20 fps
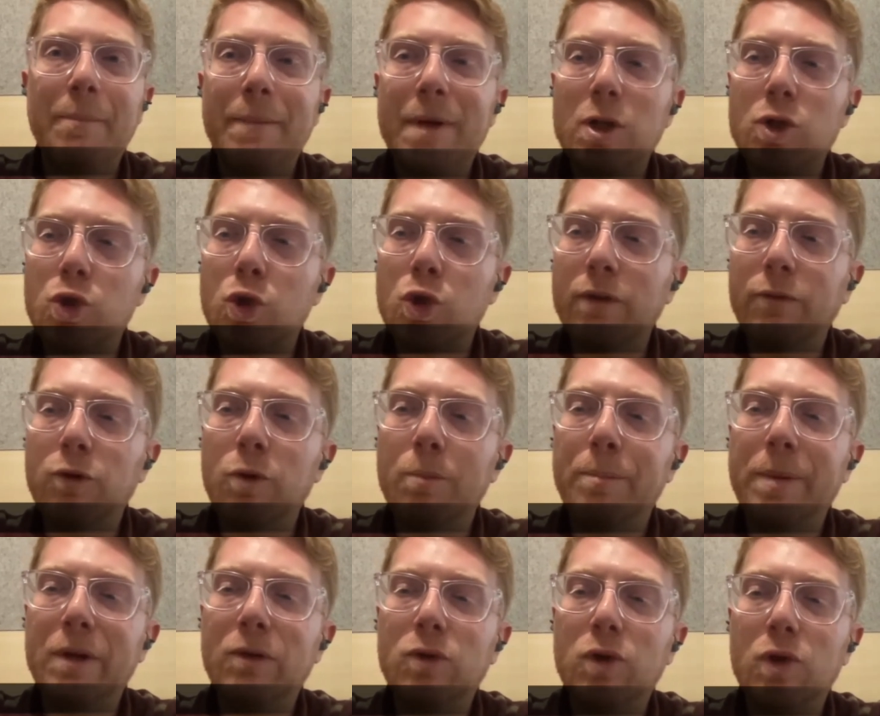So if you
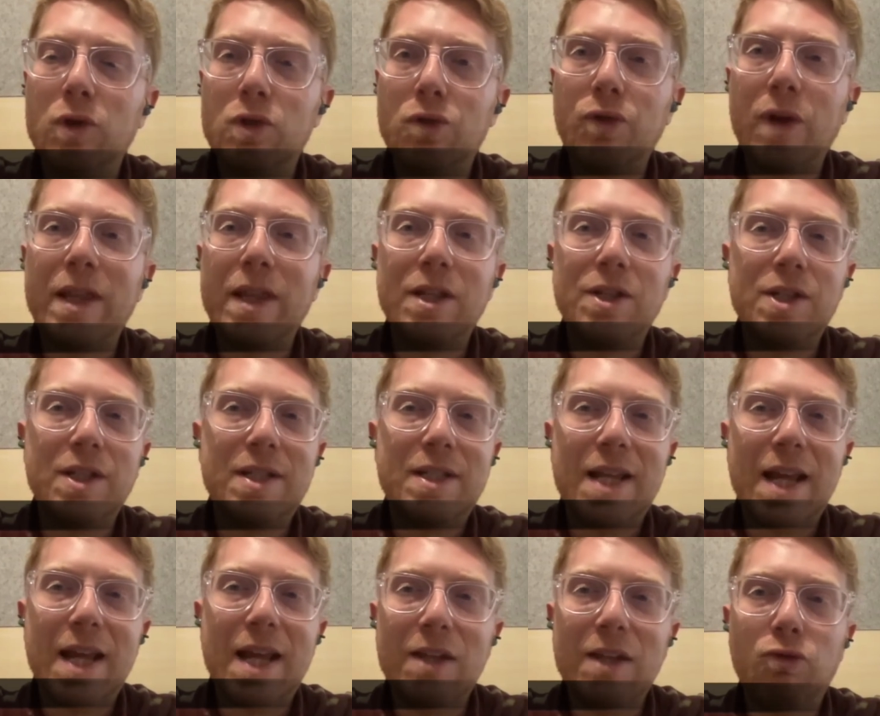build your strategies
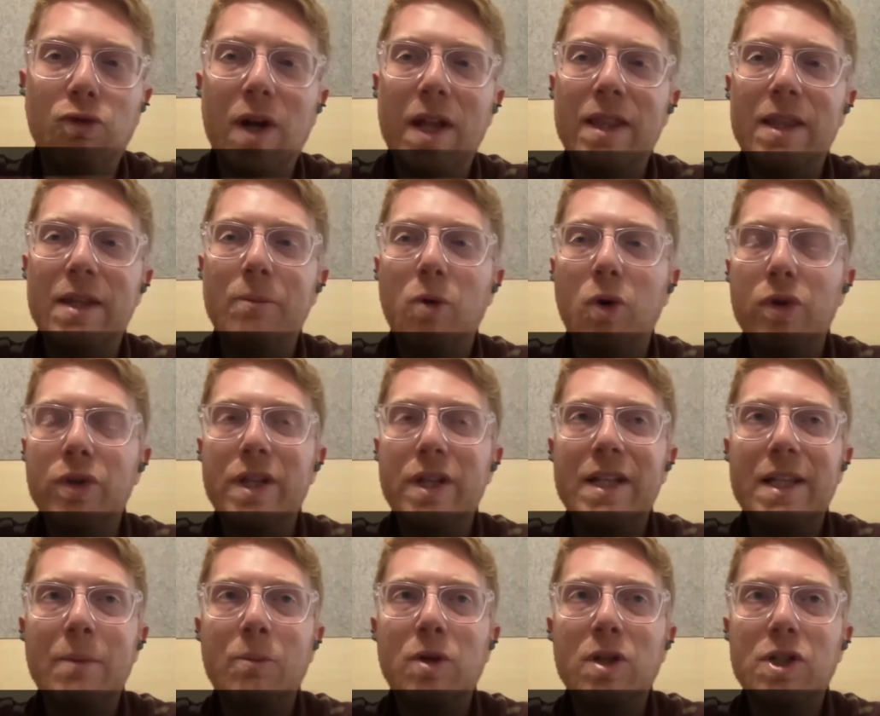and run them on the
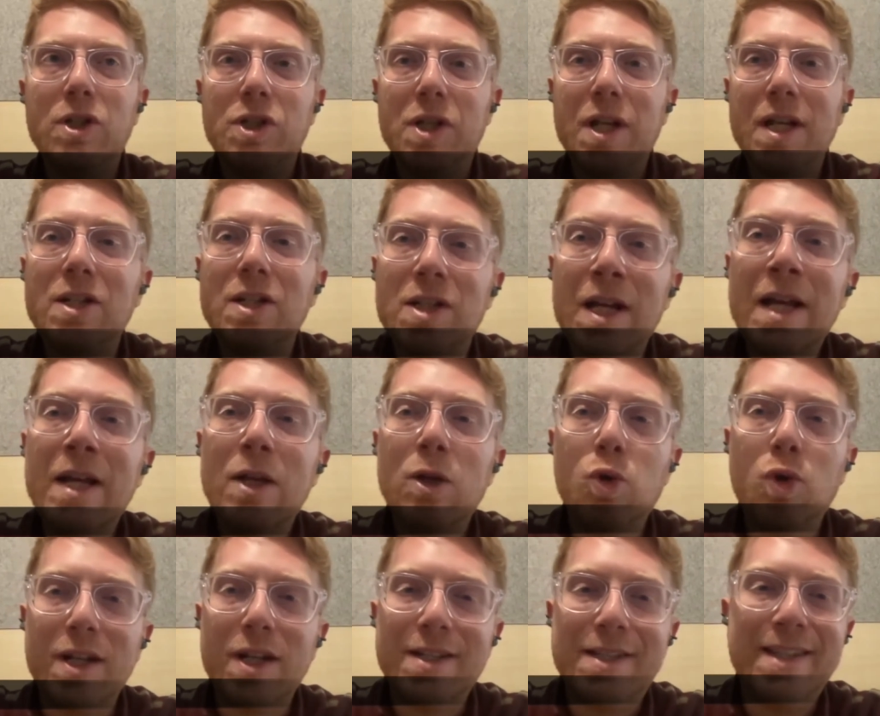demo exchange, you
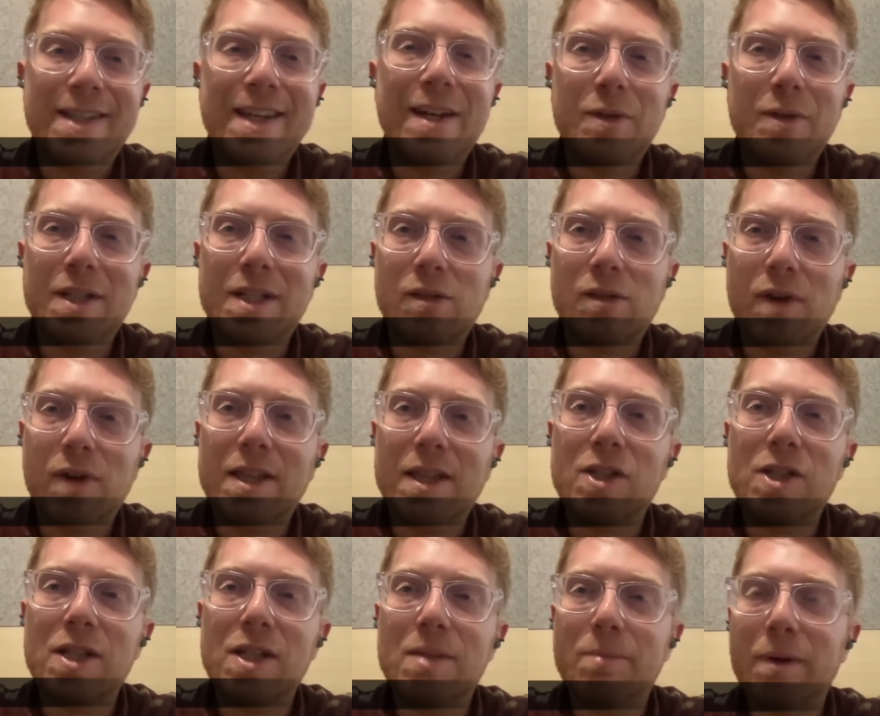can see how these
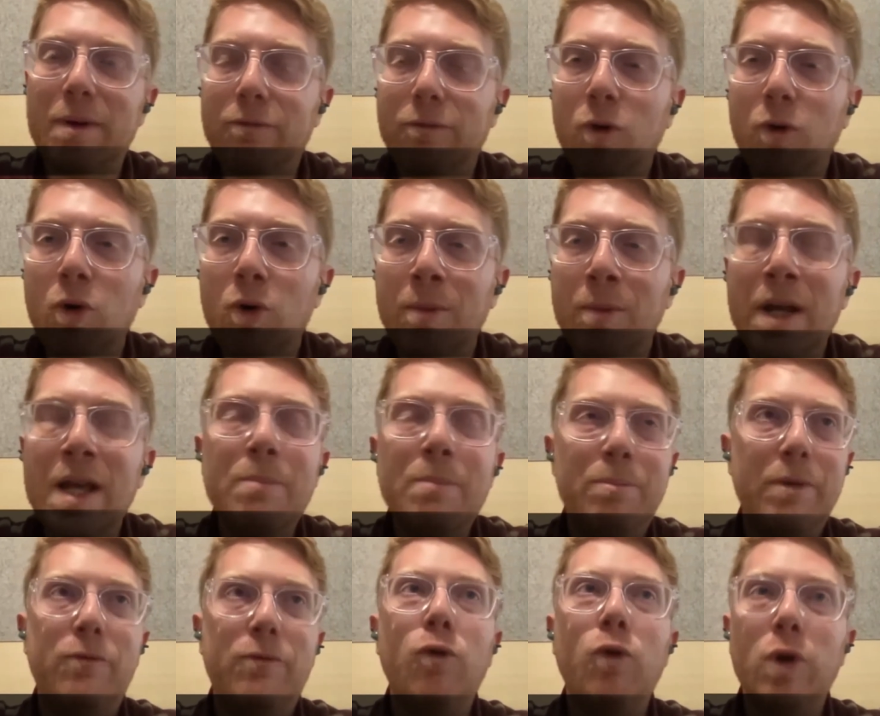strategies perform
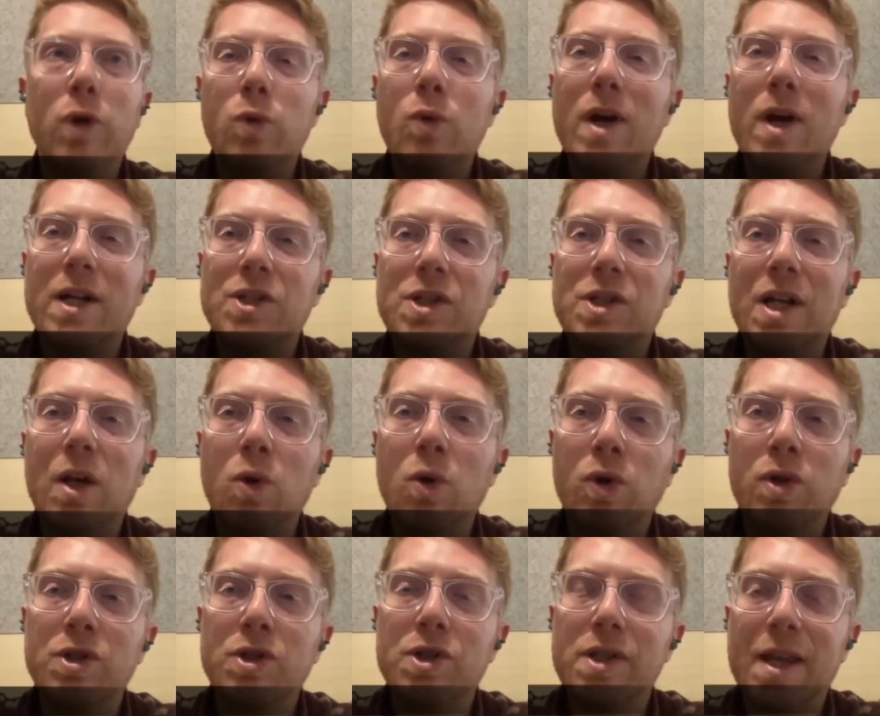before you actually
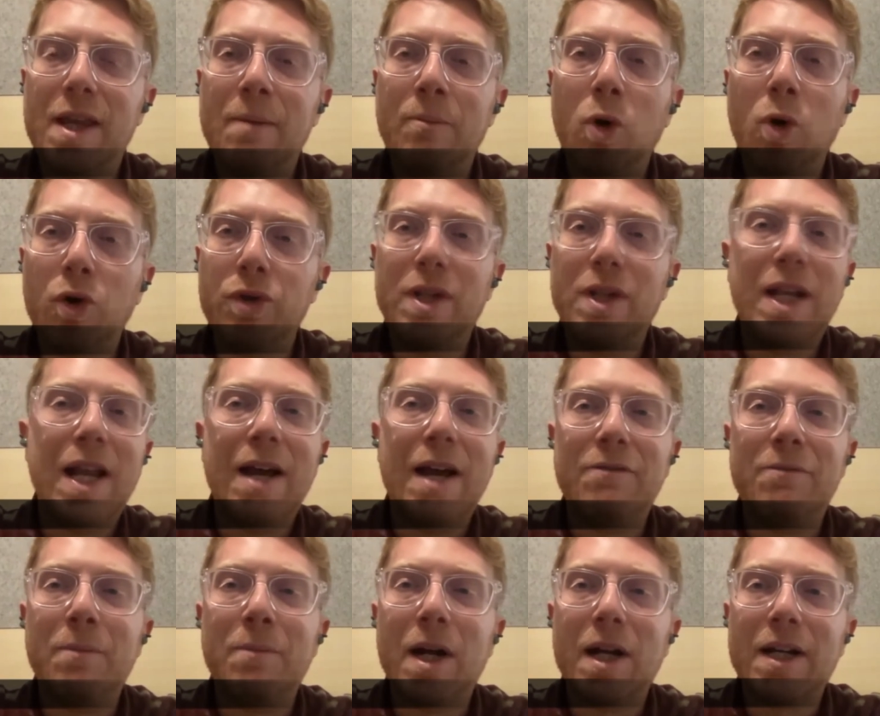launch them on the
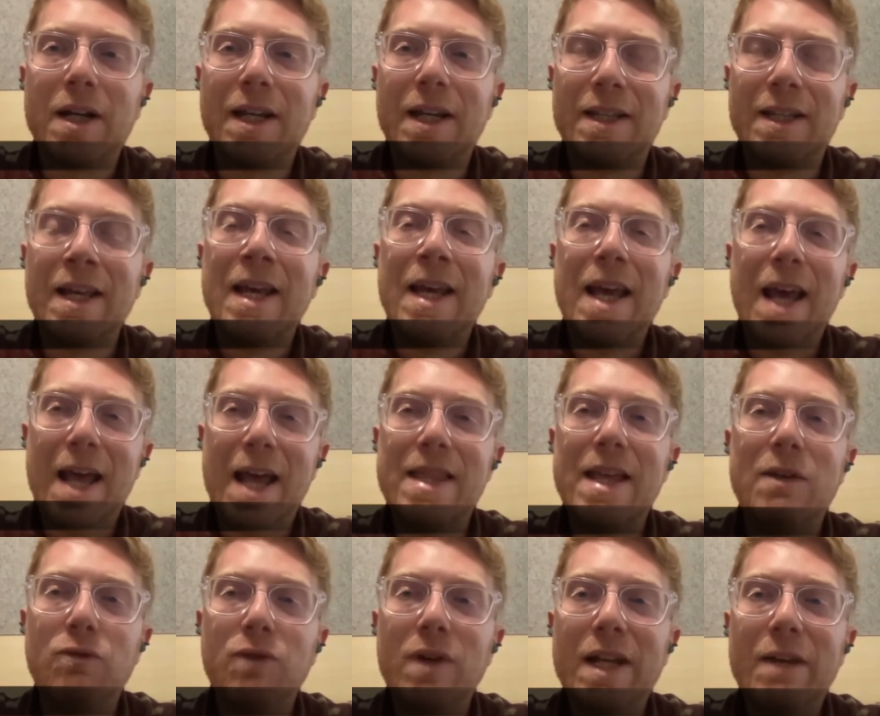live market. And
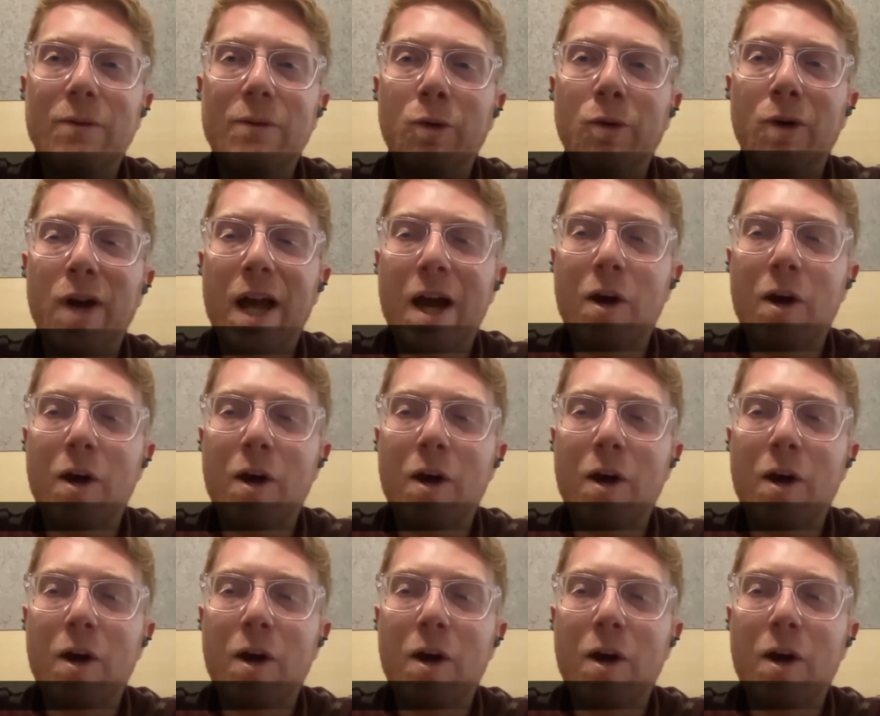that really will